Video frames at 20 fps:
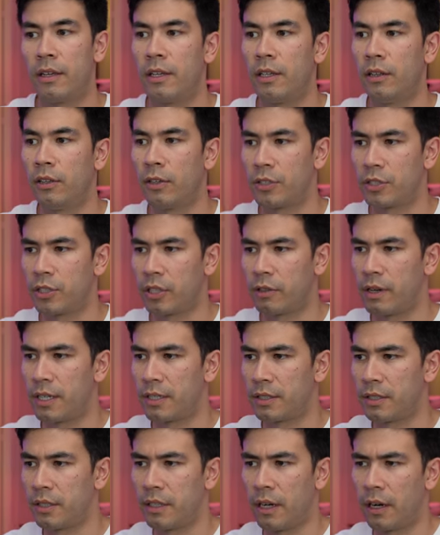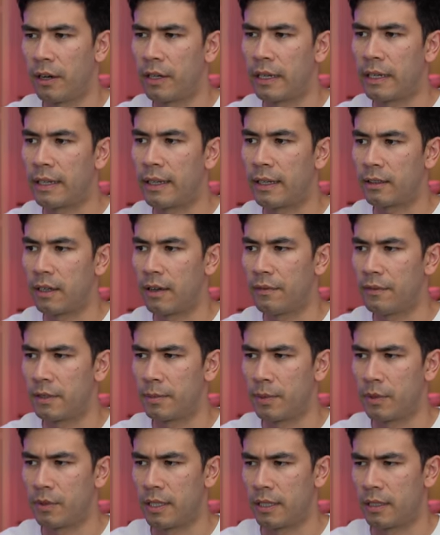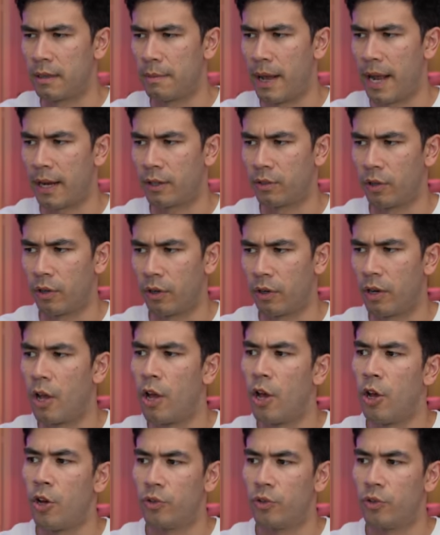he lurched across the yard, kicked off his boots at the back door,